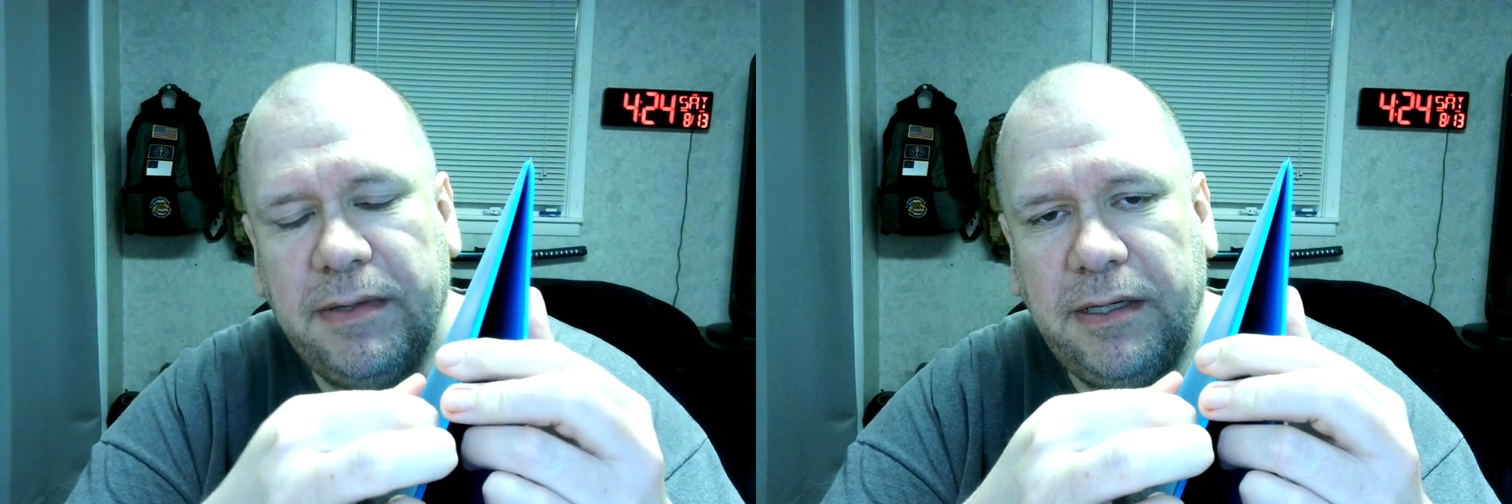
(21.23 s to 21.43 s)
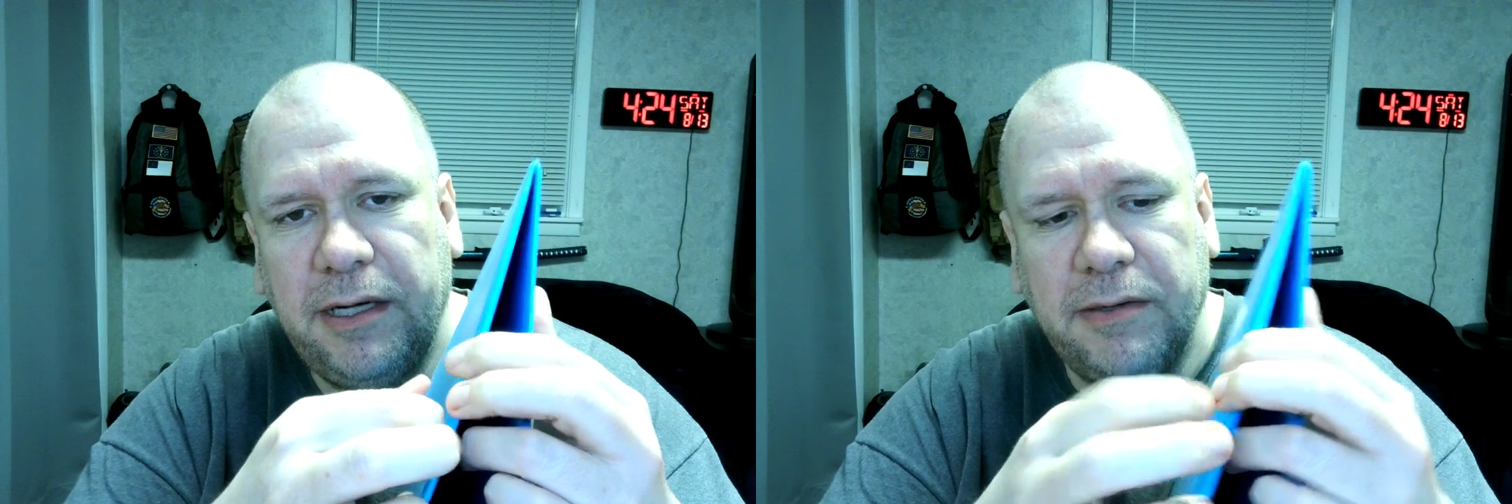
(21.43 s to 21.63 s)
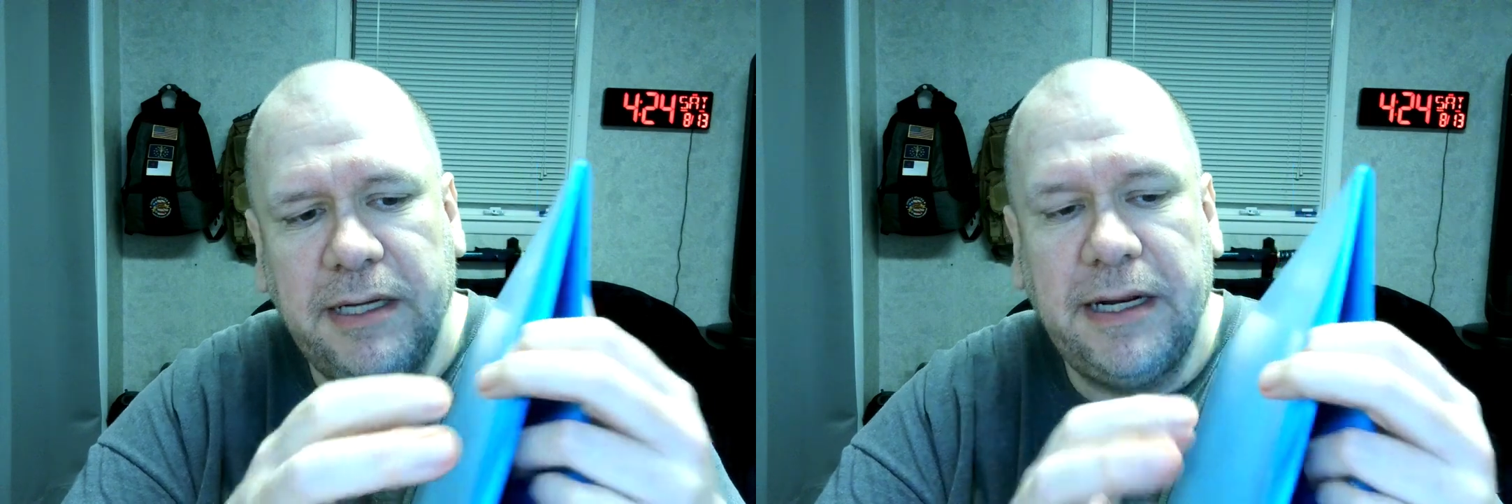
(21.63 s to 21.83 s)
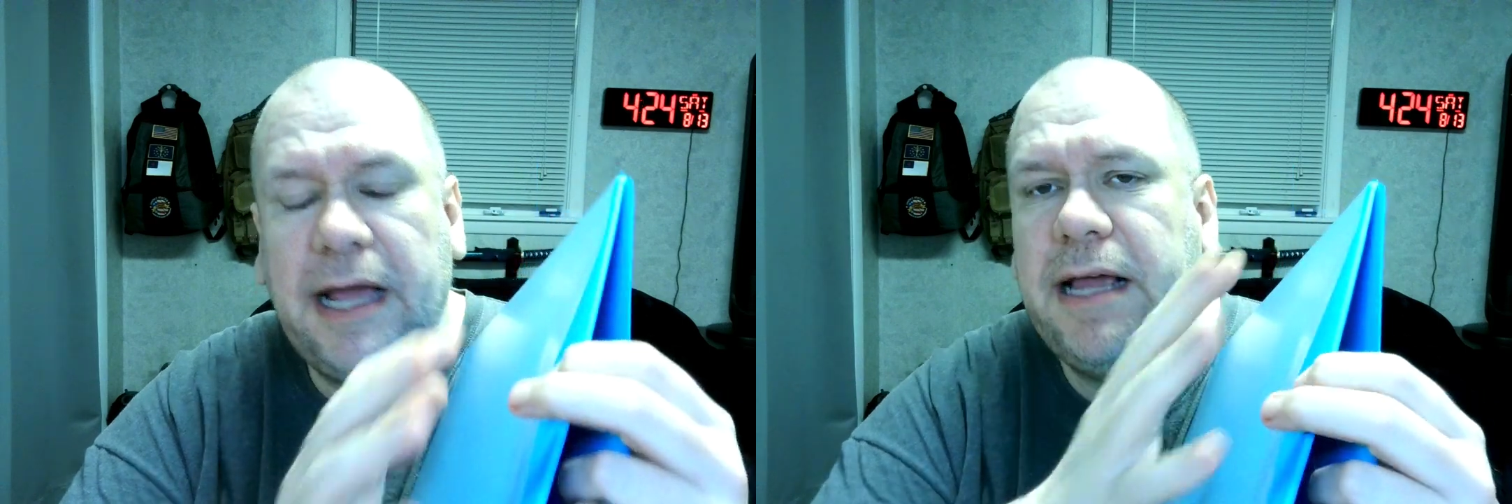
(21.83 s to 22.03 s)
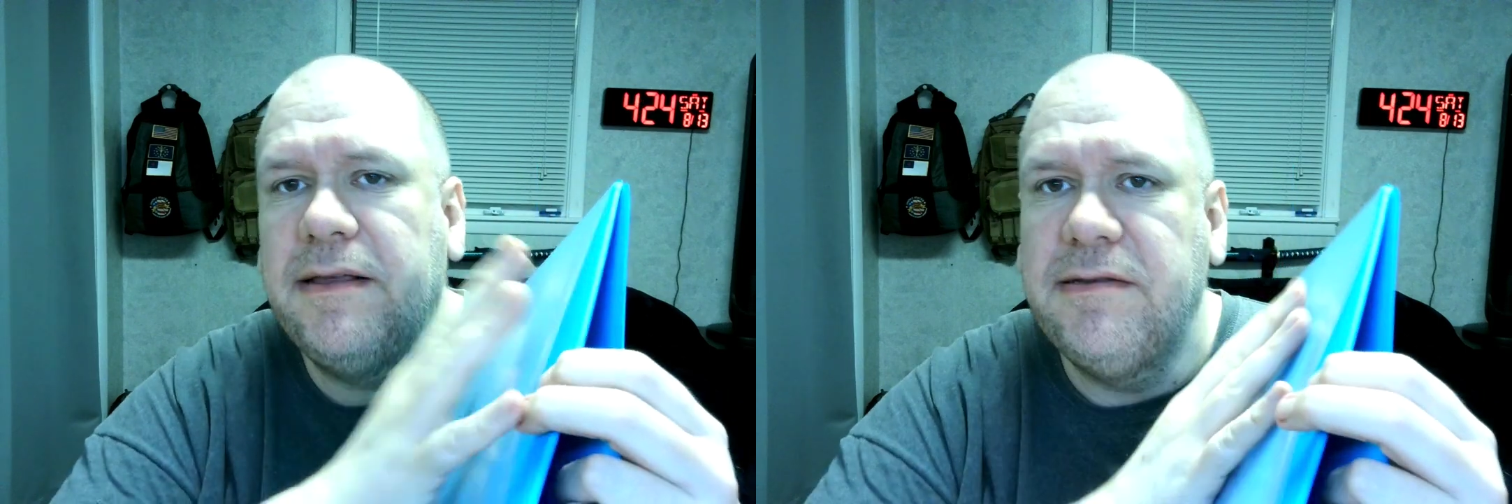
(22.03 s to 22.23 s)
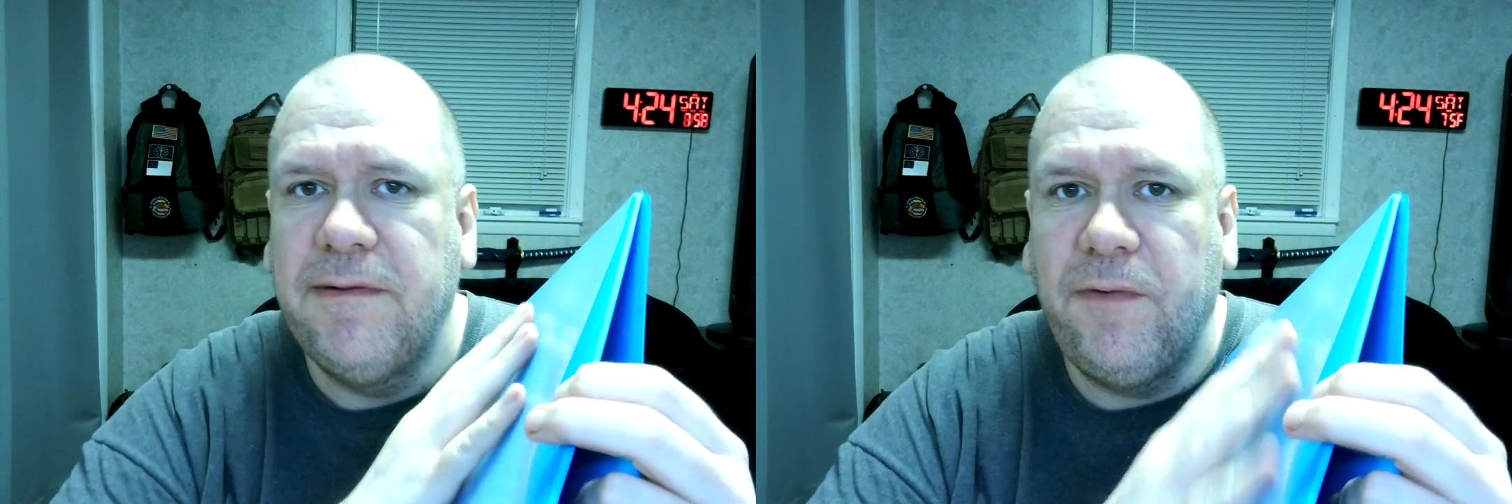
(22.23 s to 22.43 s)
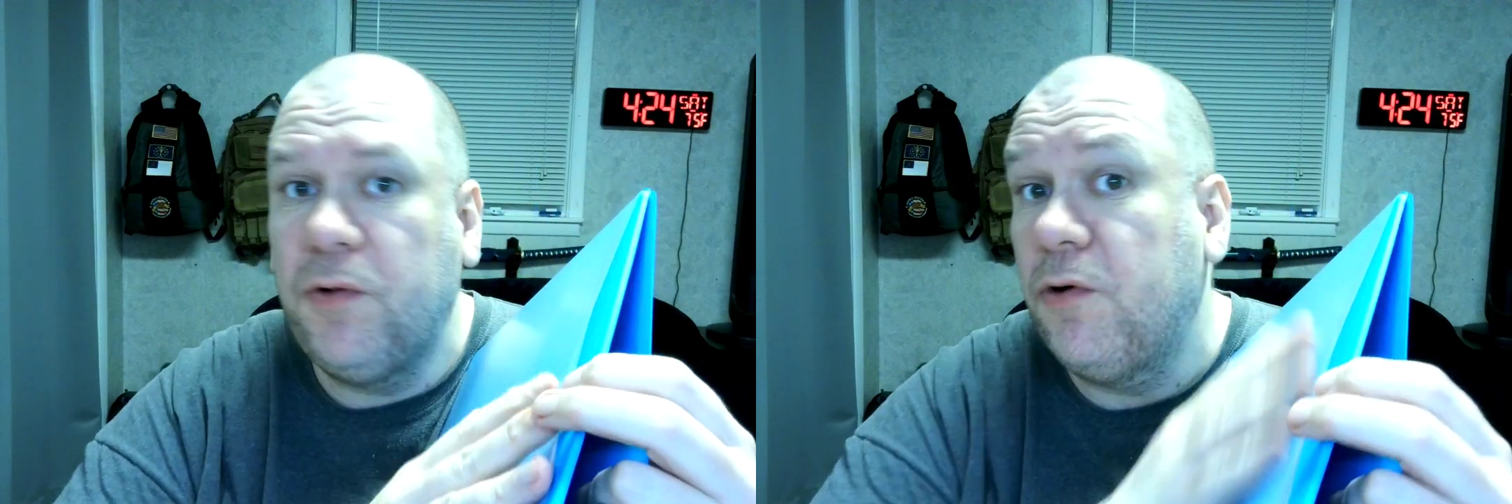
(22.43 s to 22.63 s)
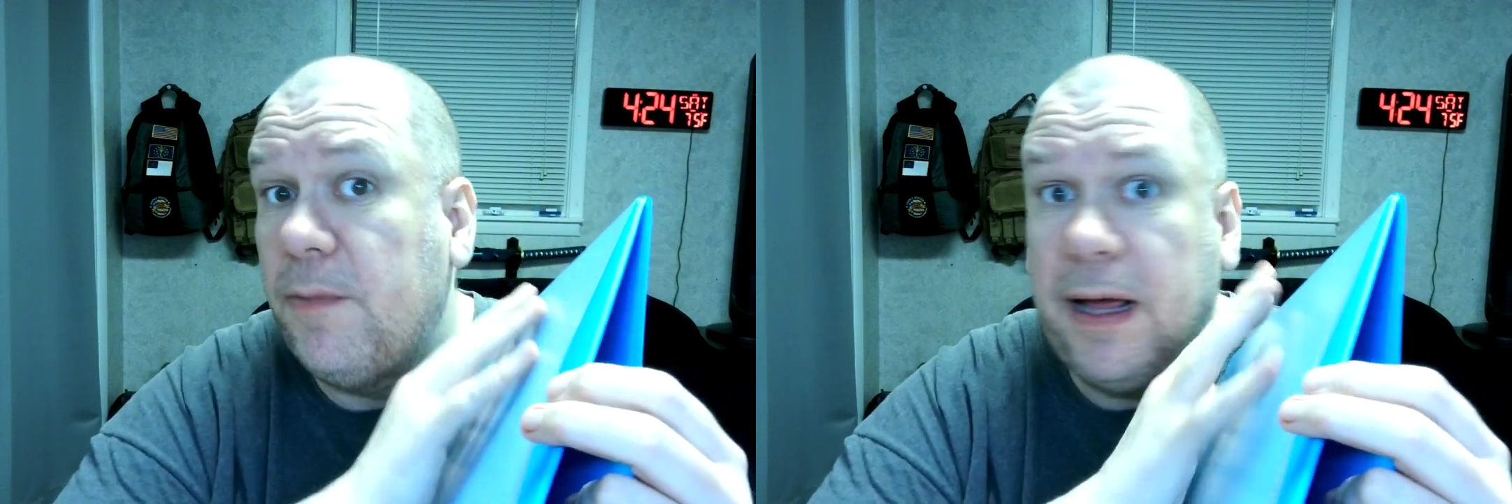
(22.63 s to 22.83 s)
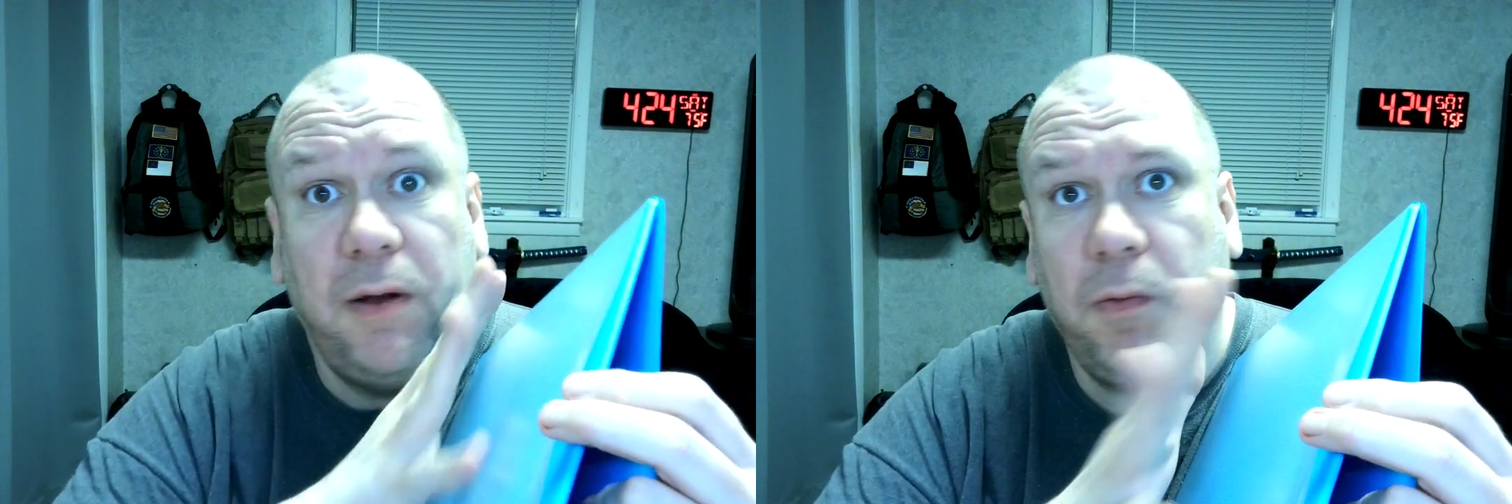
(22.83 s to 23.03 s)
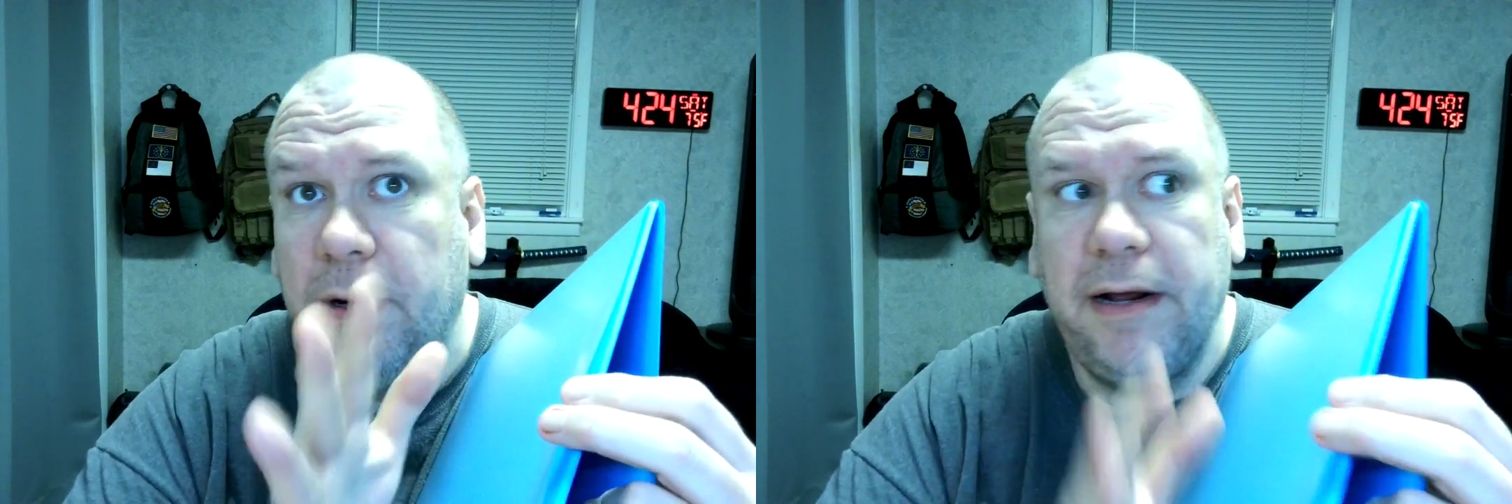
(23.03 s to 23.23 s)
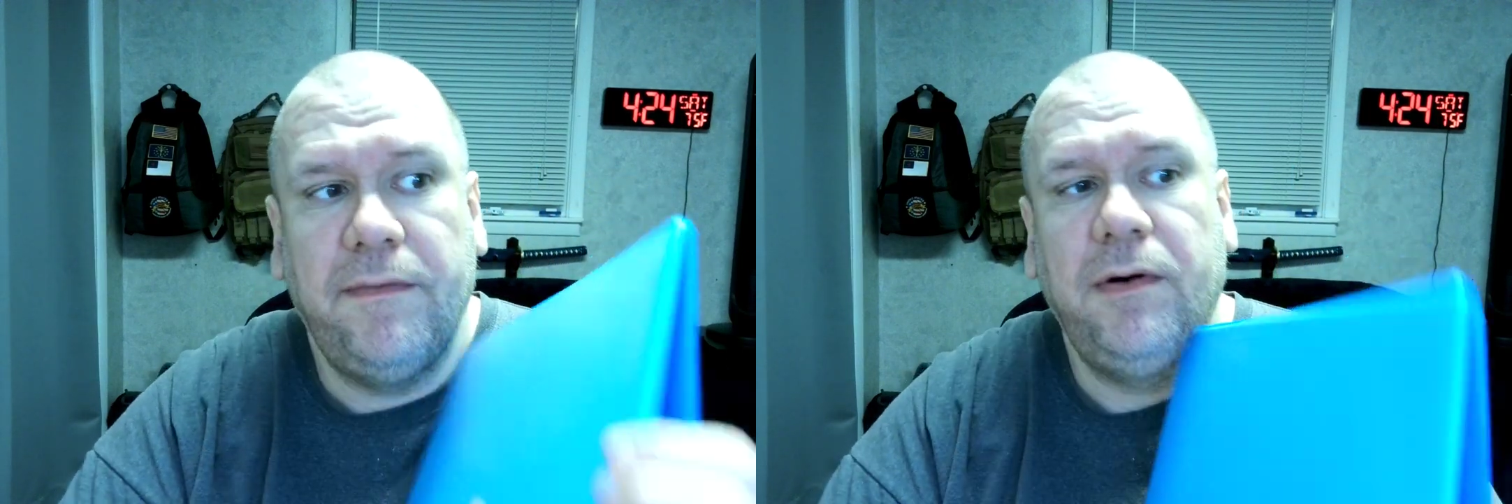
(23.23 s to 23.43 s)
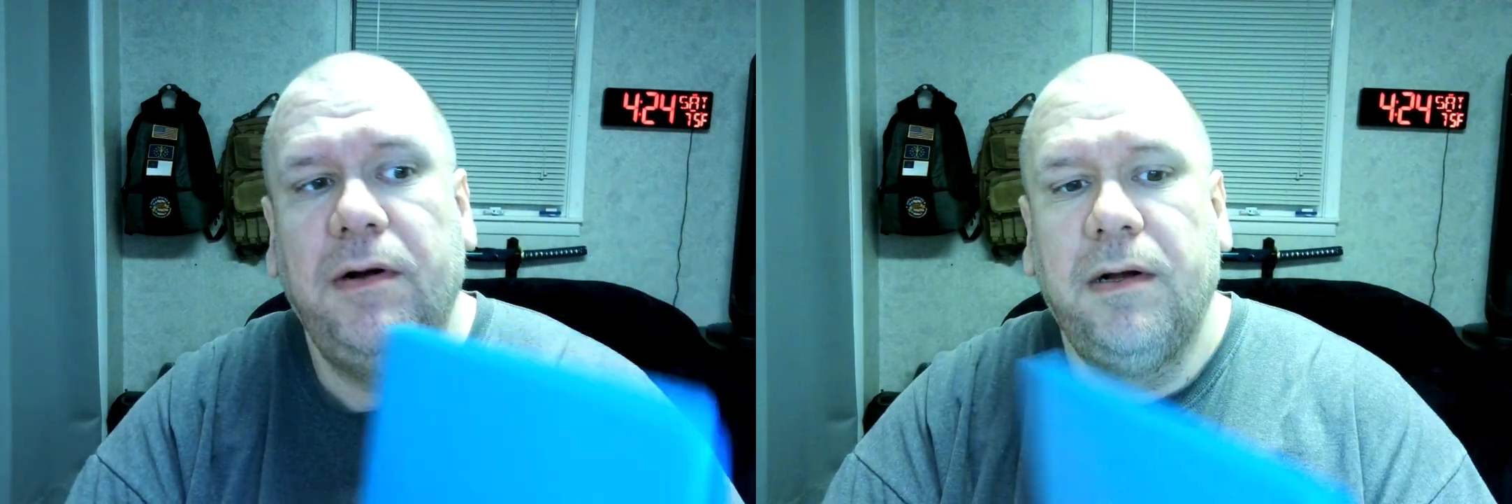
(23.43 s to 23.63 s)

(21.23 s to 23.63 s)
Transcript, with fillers: you know, saying, hey, this is a folder about whatever,